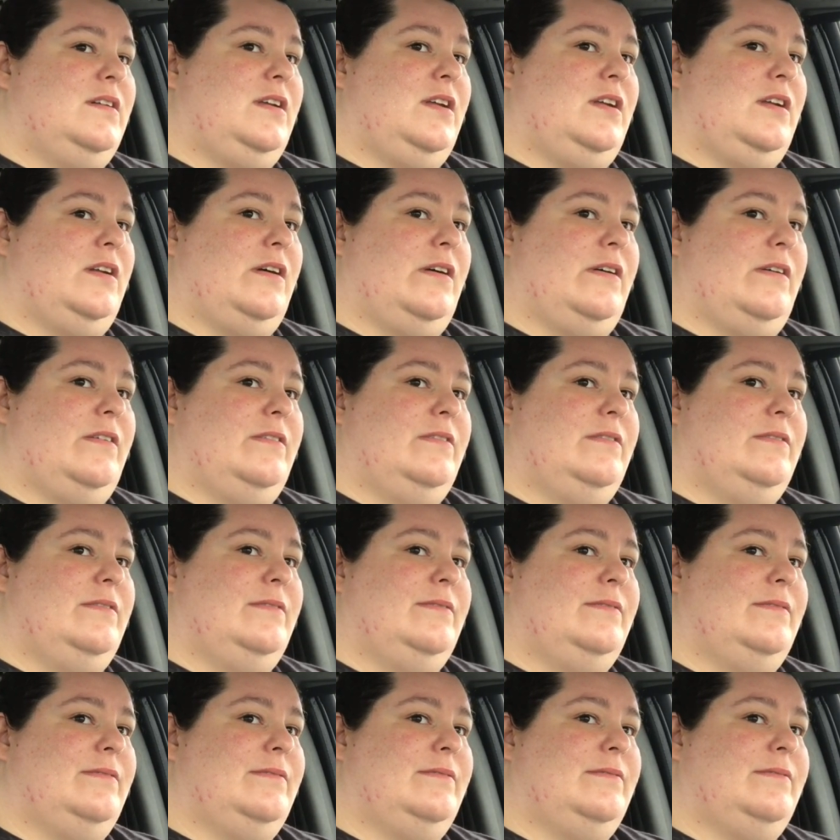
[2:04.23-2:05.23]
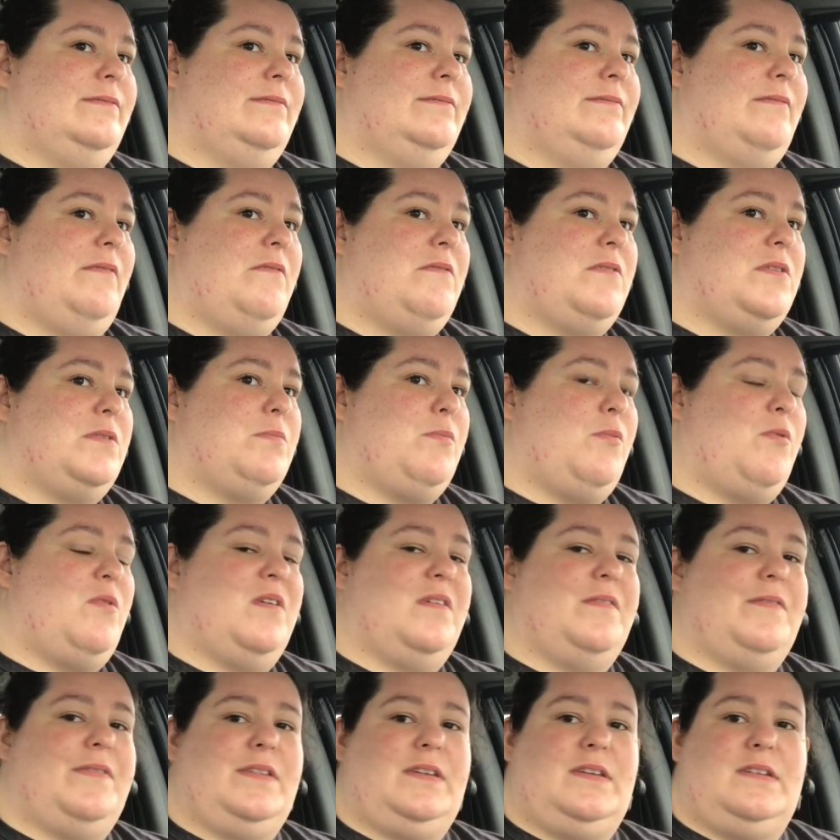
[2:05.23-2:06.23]
it was
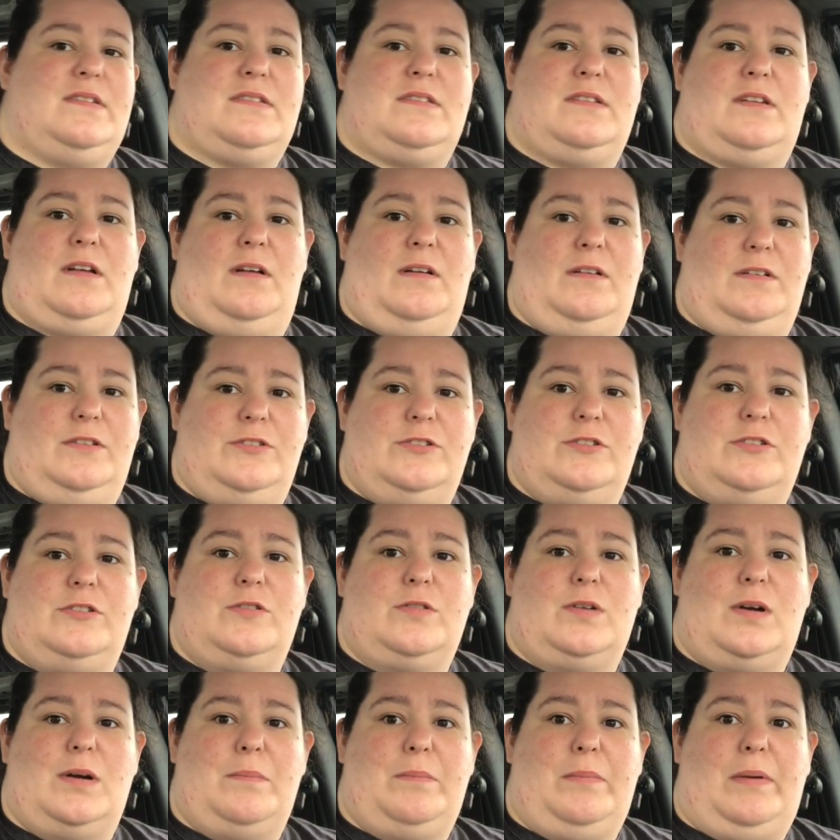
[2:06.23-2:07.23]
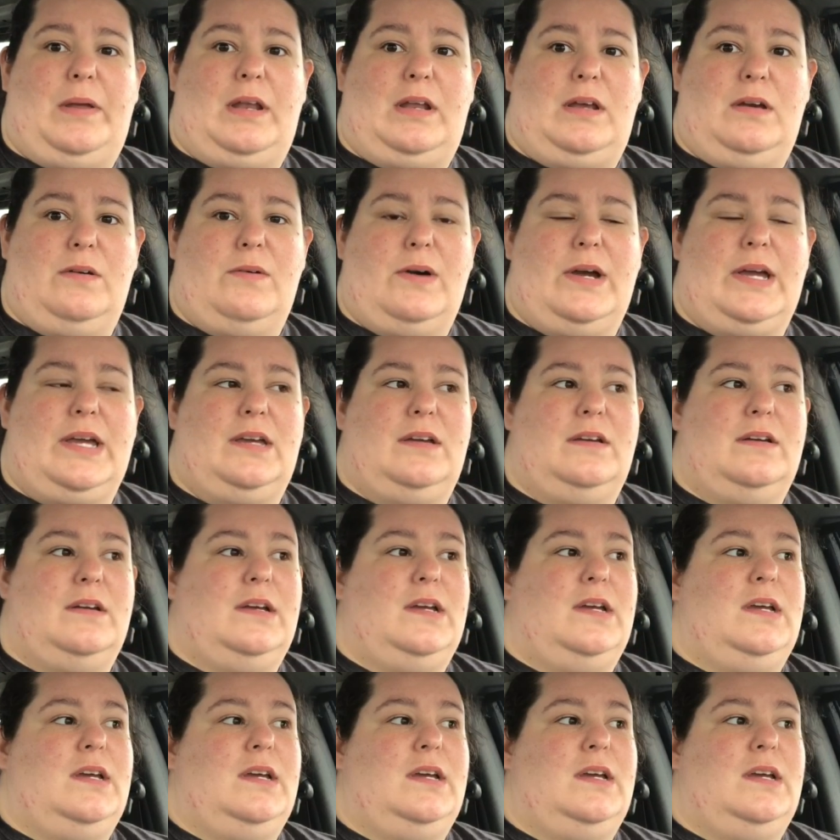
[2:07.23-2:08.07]
more of a nostalgia trip anyway.